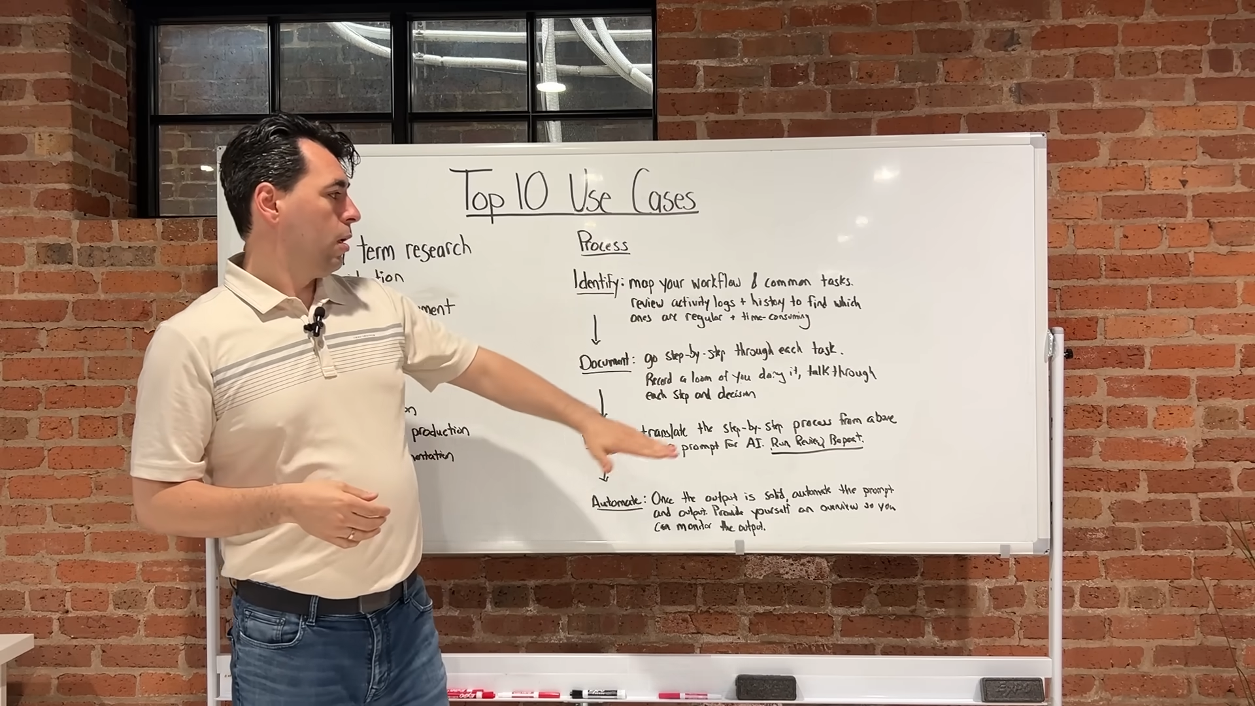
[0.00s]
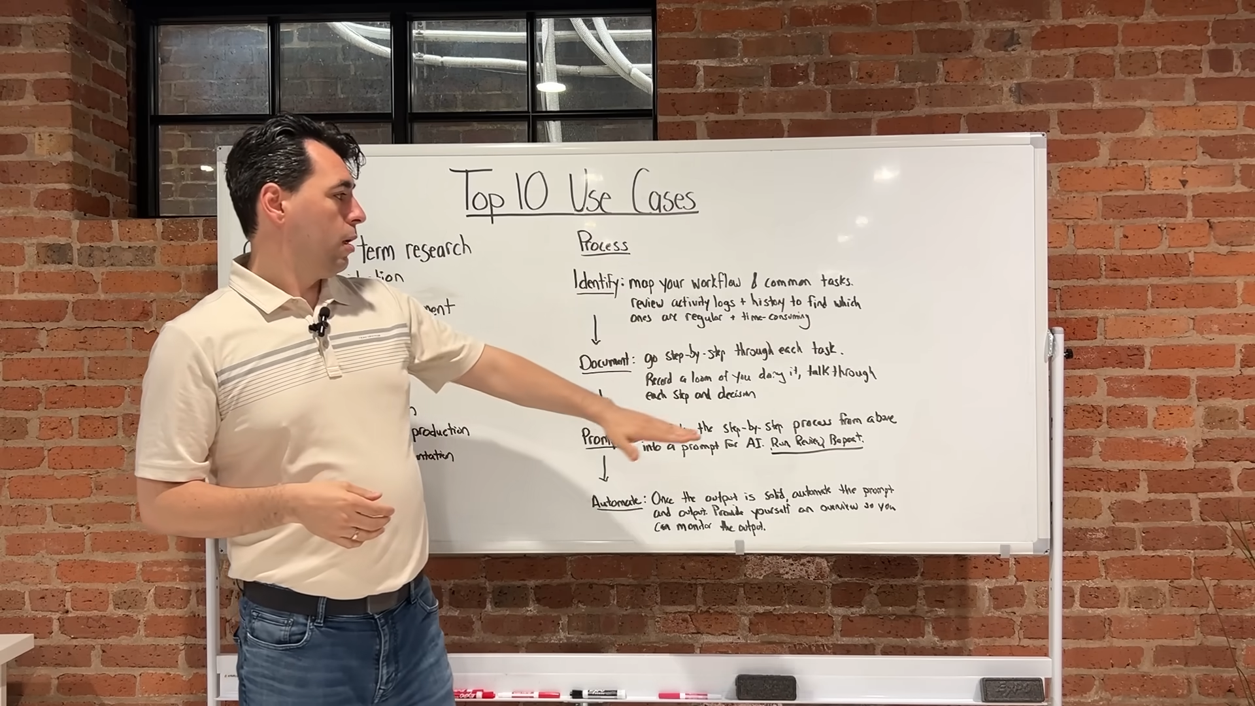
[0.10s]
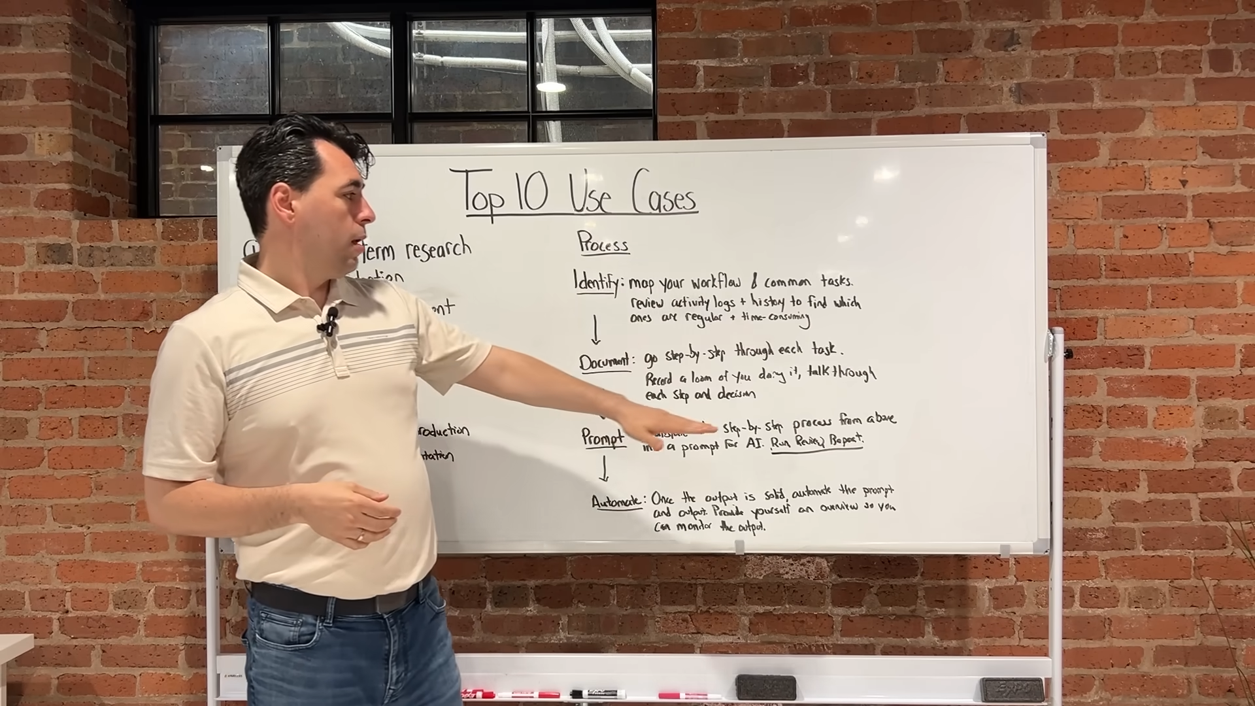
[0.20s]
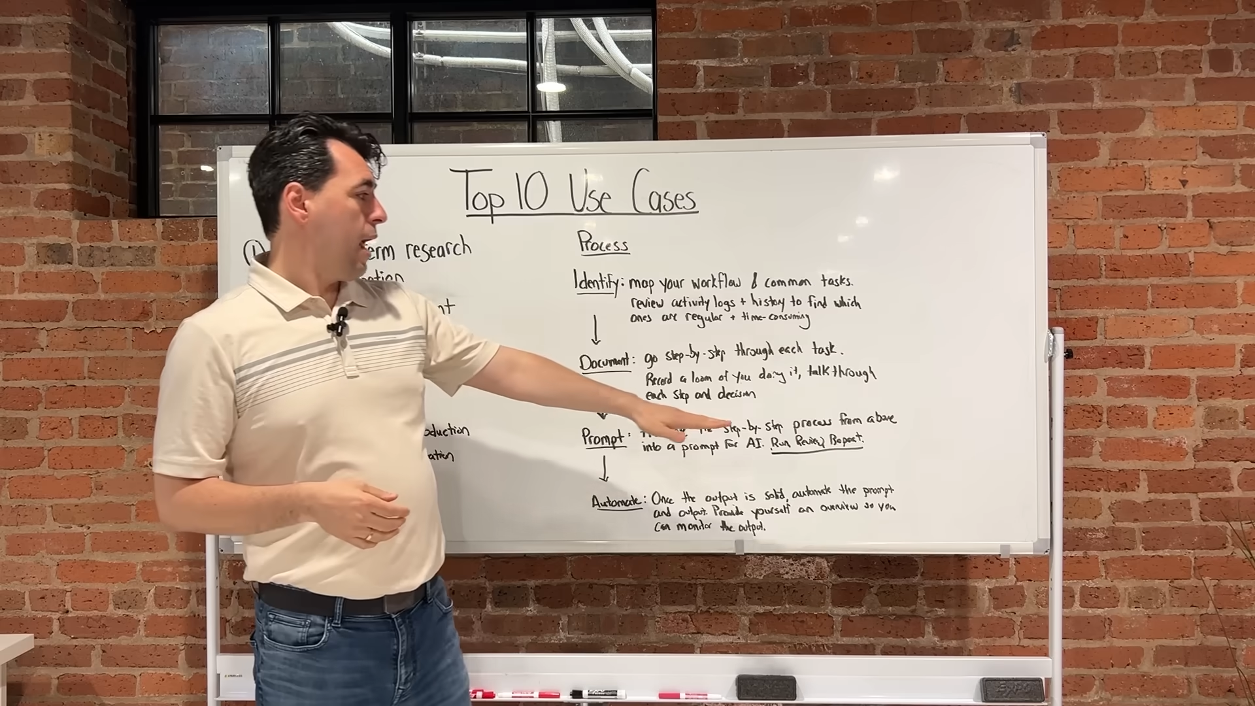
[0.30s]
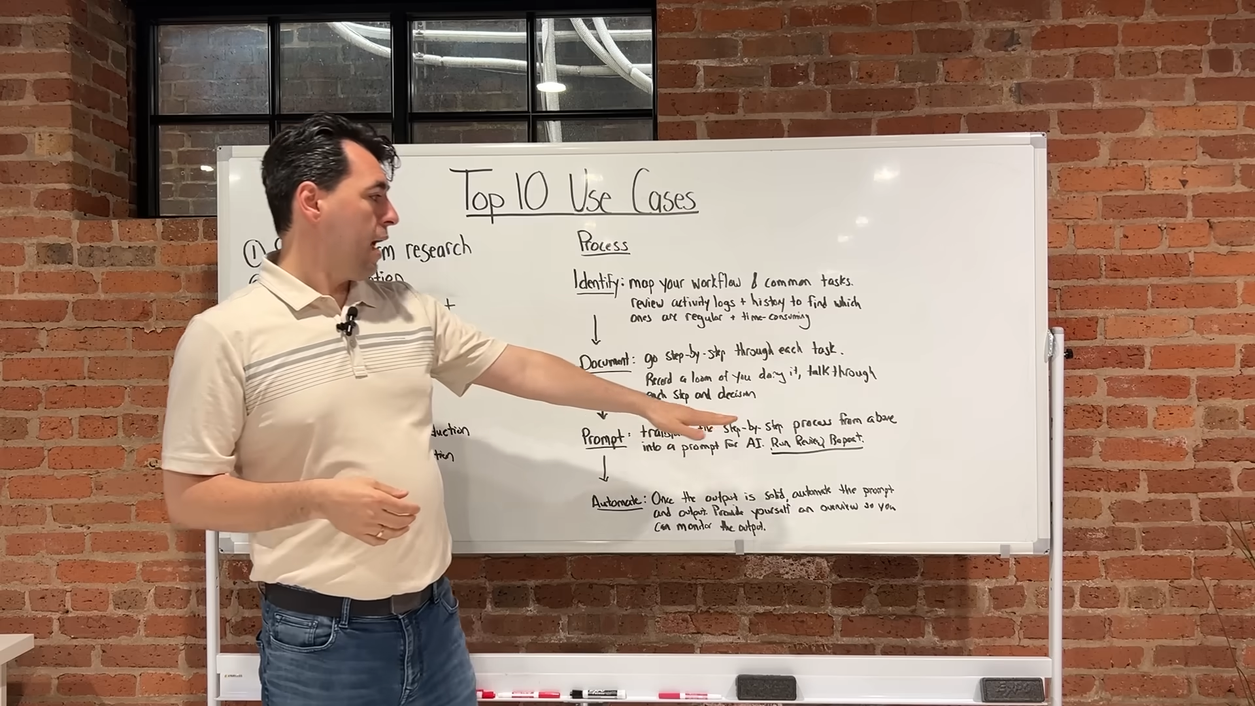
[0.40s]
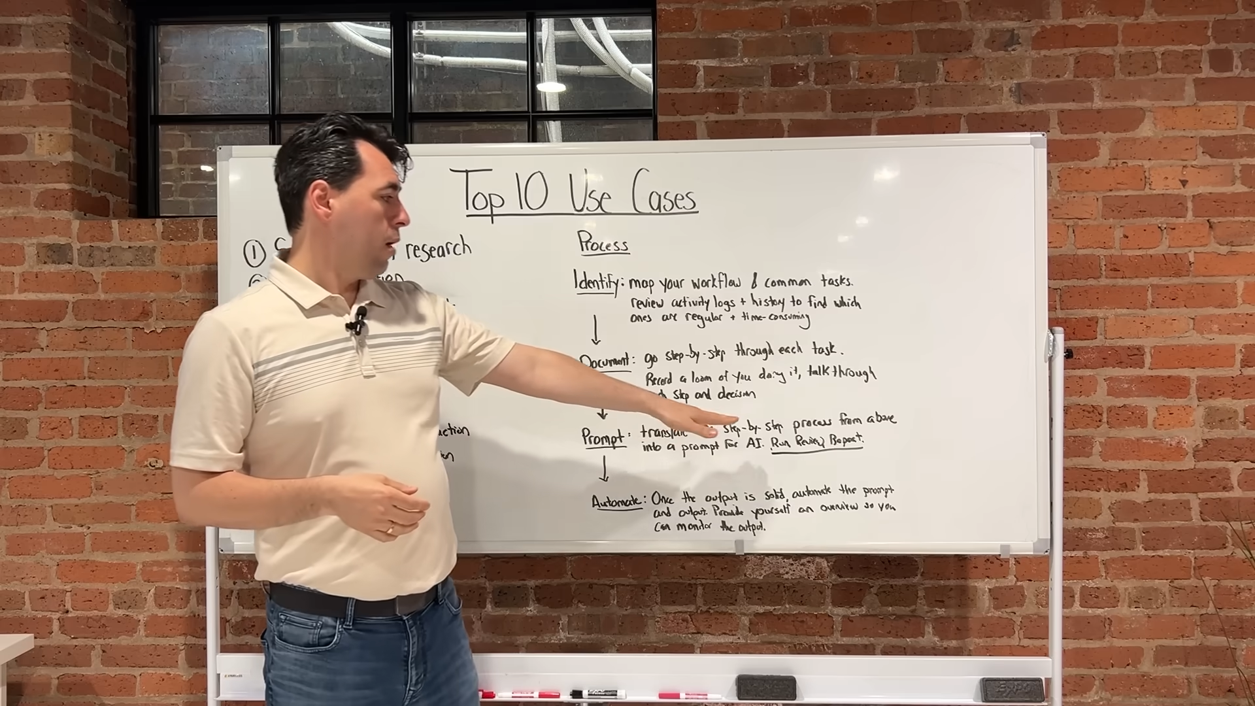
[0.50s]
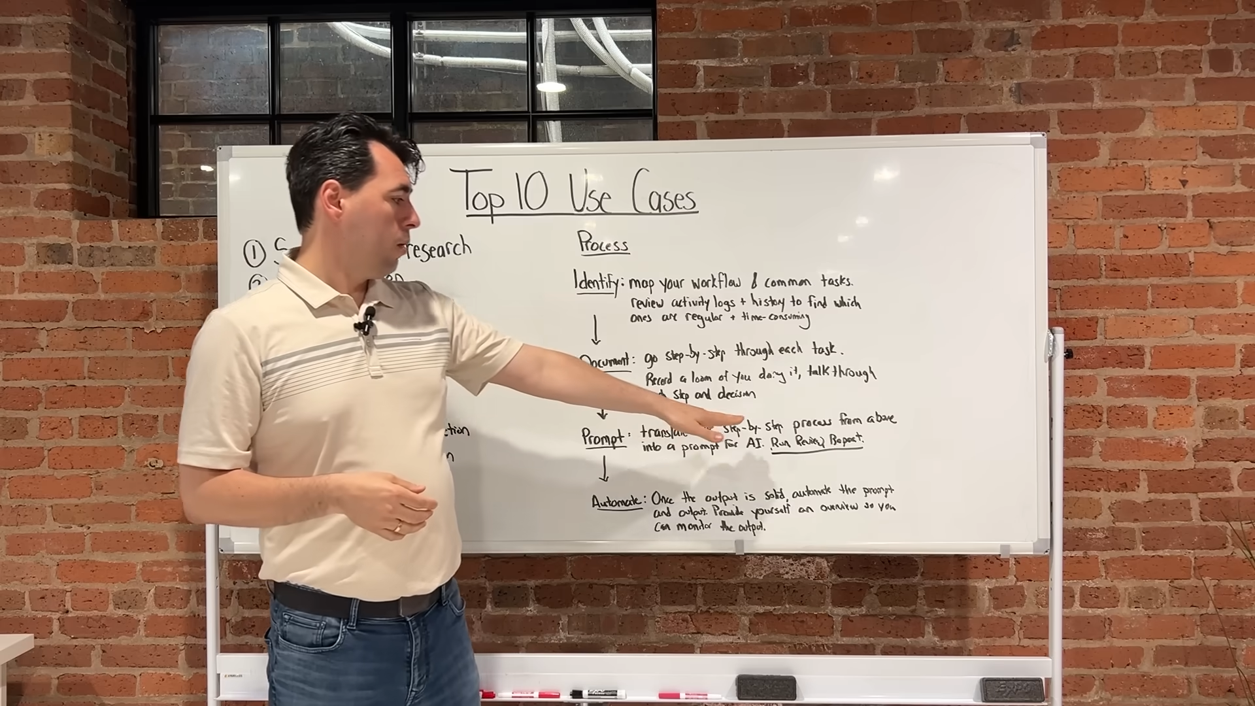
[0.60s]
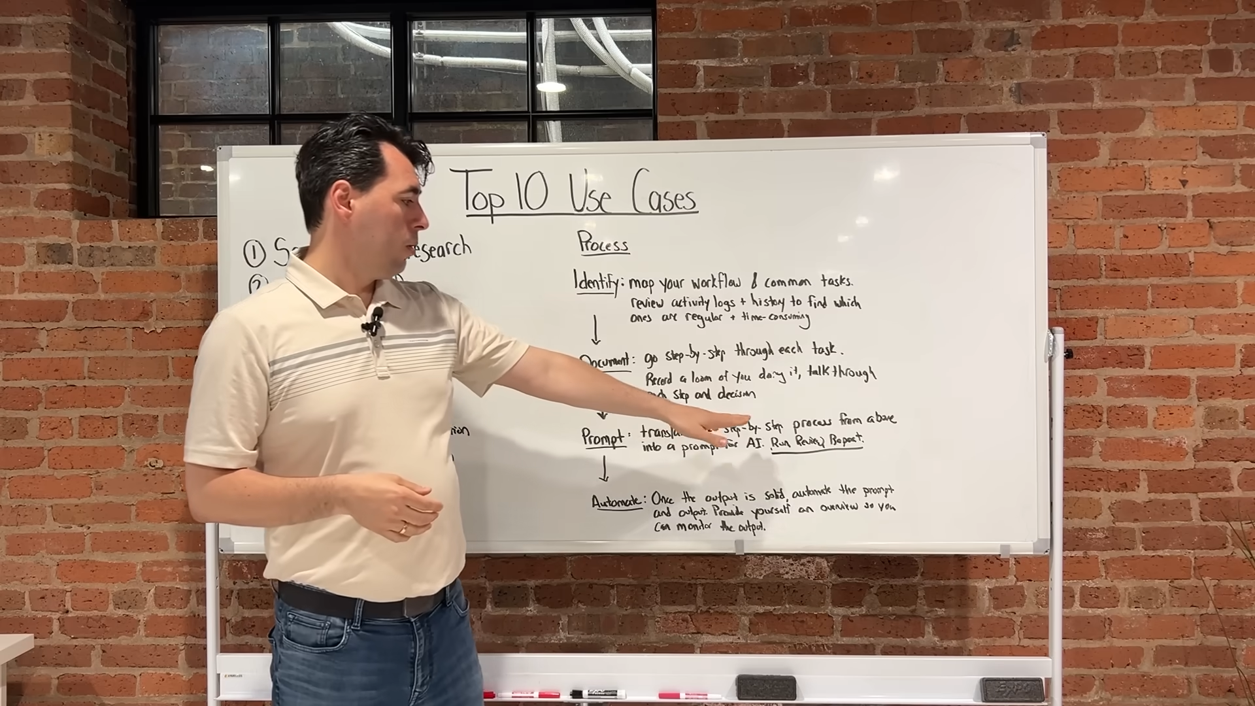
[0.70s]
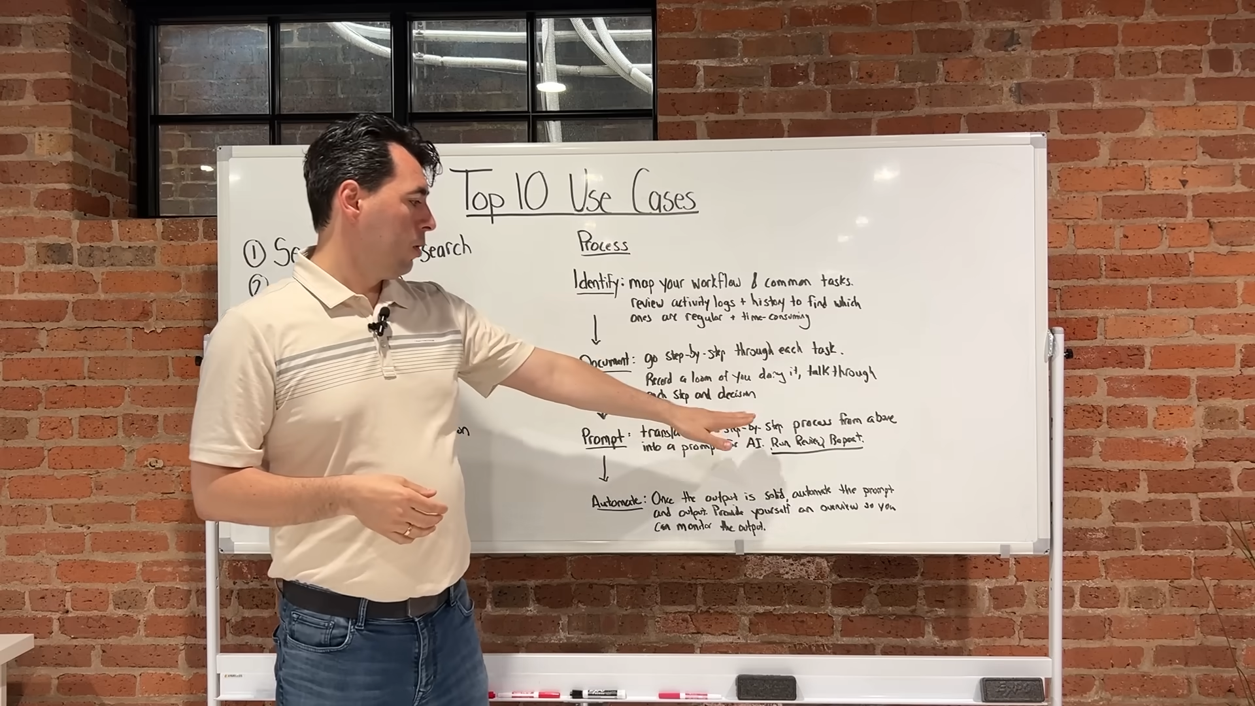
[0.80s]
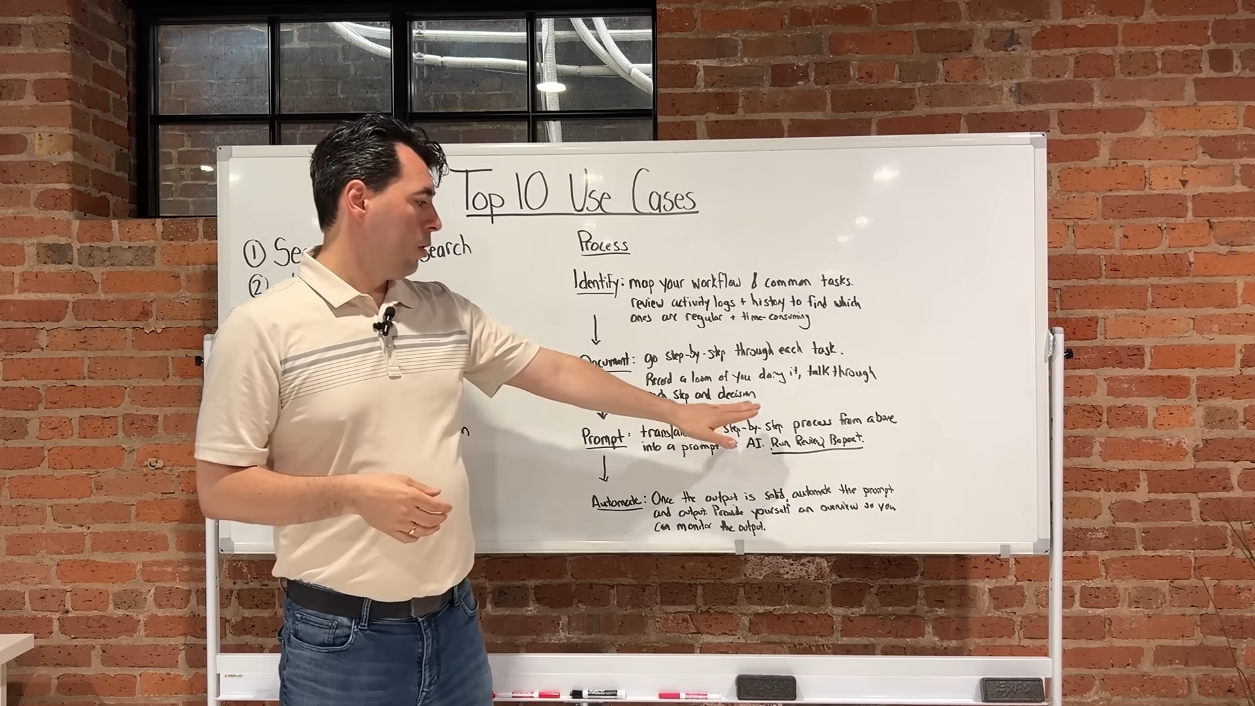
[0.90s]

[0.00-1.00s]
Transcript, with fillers: Now,